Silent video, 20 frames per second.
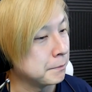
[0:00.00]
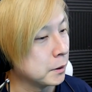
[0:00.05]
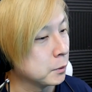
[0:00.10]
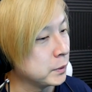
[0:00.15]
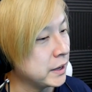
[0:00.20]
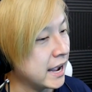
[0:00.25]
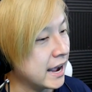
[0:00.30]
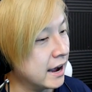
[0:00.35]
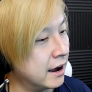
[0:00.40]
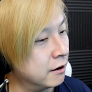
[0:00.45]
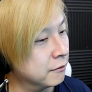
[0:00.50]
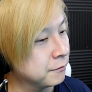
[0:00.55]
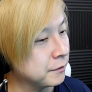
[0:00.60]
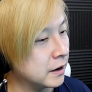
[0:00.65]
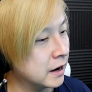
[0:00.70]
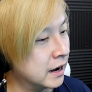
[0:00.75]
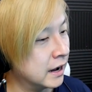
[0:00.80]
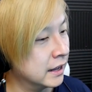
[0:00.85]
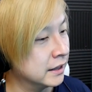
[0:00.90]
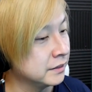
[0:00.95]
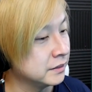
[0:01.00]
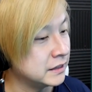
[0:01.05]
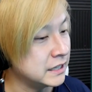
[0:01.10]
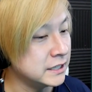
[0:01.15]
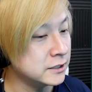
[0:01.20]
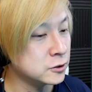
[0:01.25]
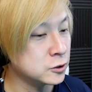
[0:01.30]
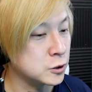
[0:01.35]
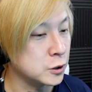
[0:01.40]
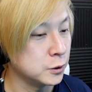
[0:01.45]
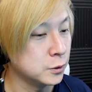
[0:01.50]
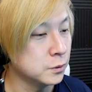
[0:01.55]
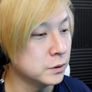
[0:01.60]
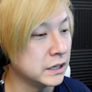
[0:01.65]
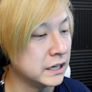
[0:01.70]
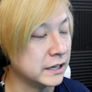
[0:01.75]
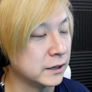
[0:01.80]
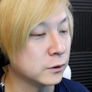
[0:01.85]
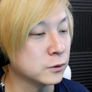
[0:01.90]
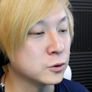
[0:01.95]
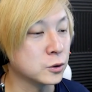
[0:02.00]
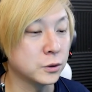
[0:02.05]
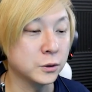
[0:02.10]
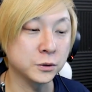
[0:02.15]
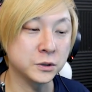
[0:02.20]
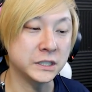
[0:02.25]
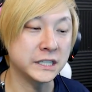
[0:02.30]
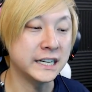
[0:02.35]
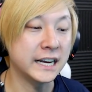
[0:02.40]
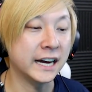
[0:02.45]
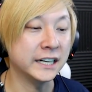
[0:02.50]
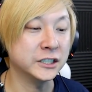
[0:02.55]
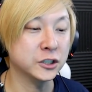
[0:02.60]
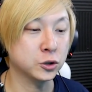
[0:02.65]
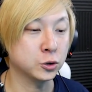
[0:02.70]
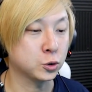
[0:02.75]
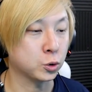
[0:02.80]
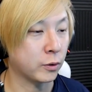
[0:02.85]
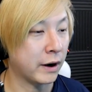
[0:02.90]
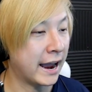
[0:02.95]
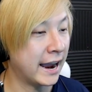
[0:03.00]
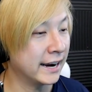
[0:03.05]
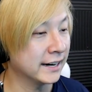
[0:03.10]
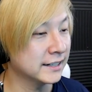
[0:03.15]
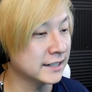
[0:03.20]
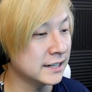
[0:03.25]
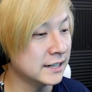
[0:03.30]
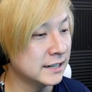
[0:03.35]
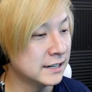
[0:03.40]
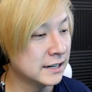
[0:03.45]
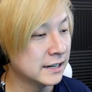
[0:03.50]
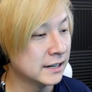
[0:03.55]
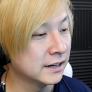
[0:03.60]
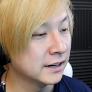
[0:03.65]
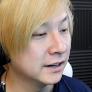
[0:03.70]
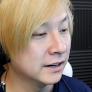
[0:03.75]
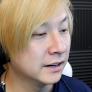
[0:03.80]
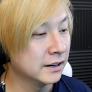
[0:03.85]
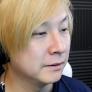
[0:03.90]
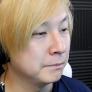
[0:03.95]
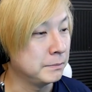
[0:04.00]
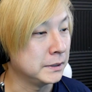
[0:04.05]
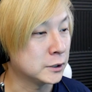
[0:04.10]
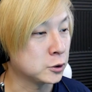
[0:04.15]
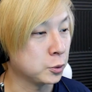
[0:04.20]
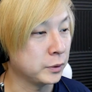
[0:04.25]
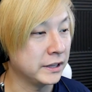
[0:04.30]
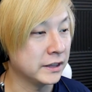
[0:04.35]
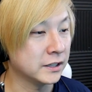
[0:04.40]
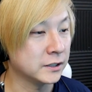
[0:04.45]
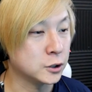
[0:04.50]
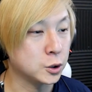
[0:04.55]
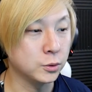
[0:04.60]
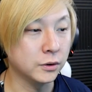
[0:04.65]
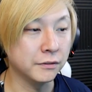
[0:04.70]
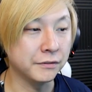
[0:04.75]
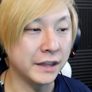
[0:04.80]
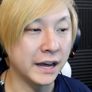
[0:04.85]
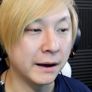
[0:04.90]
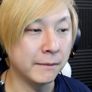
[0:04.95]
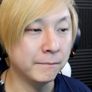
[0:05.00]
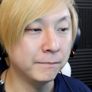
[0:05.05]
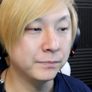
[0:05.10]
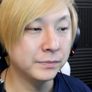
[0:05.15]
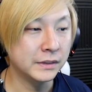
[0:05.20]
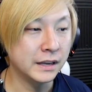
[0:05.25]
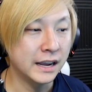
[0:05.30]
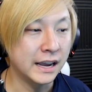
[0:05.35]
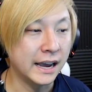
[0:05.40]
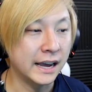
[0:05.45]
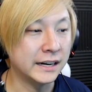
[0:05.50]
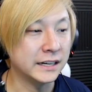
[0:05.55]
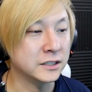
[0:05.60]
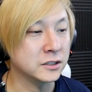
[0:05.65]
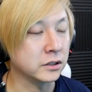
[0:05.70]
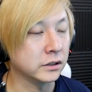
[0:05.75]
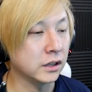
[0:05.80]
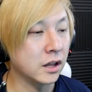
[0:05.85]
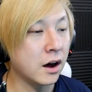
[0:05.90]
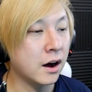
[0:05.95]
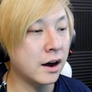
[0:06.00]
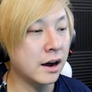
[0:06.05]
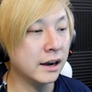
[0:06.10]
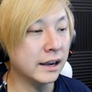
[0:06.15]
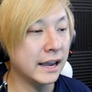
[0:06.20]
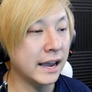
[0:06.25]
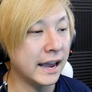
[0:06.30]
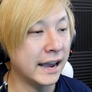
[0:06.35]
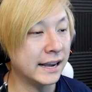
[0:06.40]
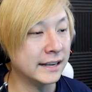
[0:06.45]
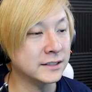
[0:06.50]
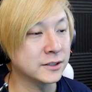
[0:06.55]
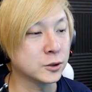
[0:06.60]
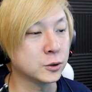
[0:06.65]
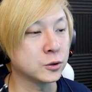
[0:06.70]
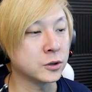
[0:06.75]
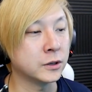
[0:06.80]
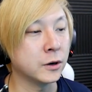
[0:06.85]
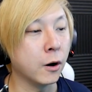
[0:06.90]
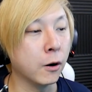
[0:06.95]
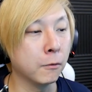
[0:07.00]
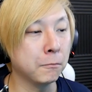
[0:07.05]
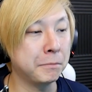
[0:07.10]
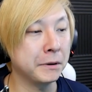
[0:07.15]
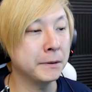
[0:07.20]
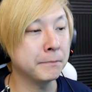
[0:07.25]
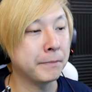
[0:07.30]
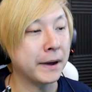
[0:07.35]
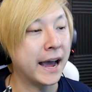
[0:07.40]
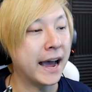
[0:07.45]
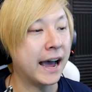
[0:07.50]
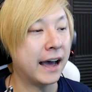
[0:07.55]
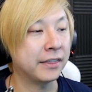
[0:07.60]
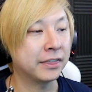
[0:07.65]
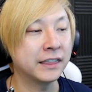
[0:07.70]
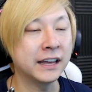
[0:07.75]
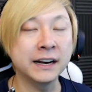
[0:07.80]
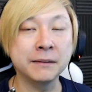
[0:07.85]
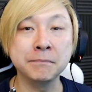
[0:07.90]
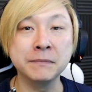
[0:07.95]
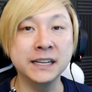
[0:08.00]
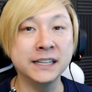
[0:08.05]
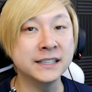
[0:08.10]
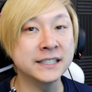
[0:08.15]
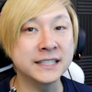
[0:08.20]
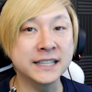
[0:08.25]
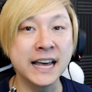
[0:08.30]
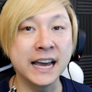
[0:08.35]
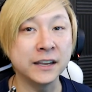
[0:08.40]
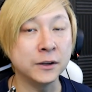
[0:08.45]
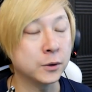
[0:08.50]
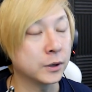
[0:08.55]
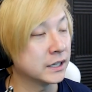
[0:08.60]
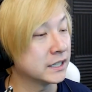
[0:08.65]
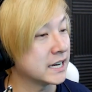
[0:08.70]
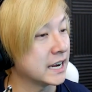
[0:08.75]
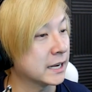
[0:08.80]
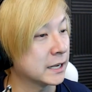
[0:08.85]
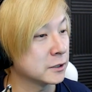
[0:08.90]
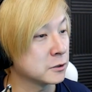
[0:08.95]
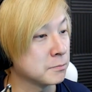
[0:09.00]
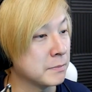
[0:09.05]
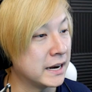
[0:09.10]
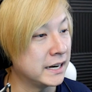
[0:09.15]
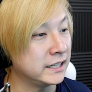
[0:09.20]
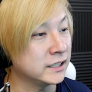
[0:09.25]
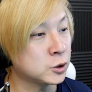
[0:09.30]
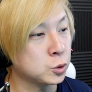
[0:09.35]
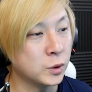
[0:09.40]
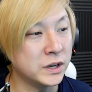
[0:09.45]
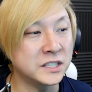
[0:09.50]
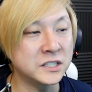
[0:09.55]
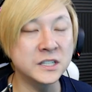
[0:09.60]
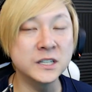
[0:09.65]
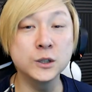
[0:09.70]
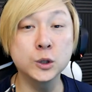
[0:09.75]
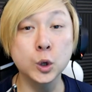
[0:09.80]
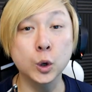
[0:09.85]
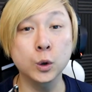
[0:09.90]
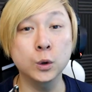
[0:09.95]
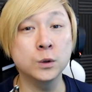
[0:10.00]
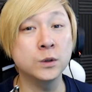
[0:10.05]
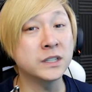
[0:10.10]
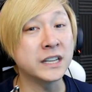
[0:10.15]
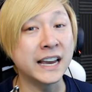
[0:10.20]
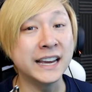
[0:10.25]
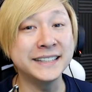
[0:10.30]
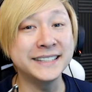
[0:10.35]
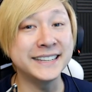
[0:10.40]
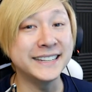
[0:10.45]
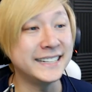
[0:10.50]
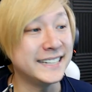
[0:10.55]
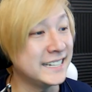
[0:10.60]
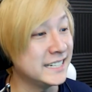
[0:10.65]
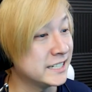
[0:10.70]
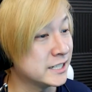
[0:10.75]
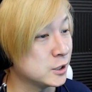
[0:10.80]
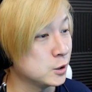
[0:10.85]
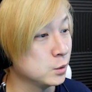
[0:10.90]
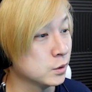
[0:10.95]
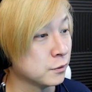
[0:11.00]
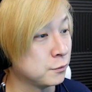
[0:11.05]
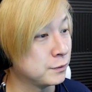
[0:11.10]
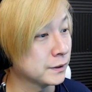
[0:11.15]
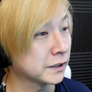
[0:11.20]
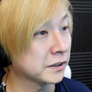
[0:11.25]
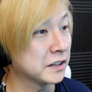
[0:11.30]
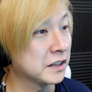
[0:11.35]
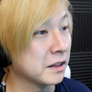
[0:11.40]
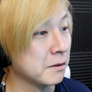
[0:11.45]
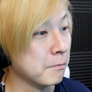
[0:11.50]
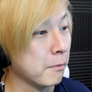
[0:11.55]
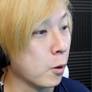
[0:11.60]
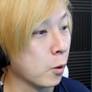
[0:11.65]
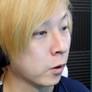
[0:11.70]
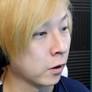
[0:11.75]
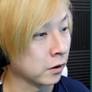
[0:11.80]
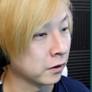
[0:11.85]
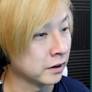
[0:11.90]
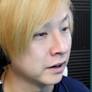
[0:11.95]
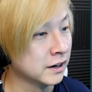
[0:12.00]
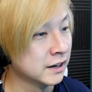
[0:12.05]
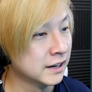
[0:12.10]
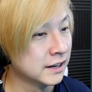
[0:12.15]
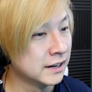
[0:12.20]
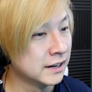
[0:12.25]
But we have these two here, so you'll see I just dragged between the two of them. And as long as there's an open path, that means that you can take as many twists and turns as you need to fill in the board.